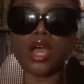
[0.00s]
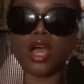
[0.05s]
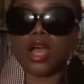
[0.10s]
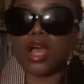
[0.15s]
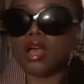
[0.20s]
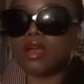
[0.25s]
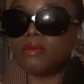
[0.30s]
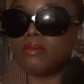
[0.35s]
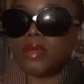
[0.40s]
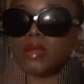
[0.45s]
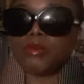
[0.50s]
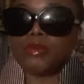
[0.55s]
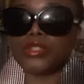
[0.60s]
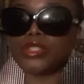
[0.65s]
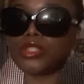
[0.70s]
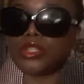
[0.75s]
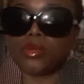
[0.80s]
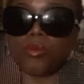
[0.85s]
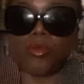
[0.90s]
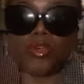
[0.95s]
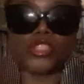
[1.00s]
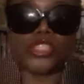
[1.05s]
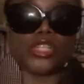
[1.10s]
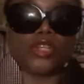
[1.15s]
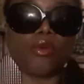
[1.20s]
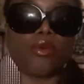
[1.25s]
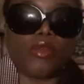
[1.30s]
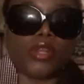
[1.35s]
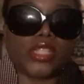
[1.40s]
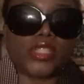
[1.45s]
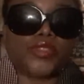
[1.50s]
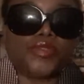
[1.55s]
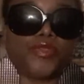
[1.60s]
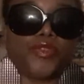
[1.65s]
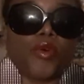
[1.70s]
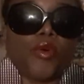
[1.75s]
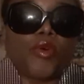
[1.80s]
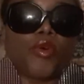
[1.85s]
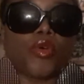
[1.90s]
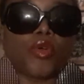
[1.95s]
and where you can watch it in all its
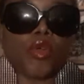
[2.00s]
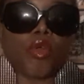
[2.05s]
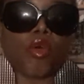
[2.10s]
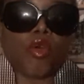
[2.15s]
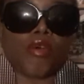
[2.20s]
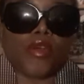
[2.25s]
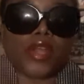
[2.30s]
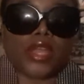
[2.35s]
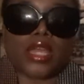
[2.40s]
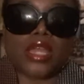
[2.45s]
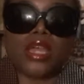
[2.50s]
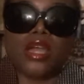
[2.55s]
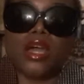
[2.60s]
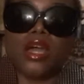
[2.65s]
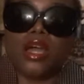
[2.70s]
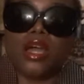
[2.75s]
full glory.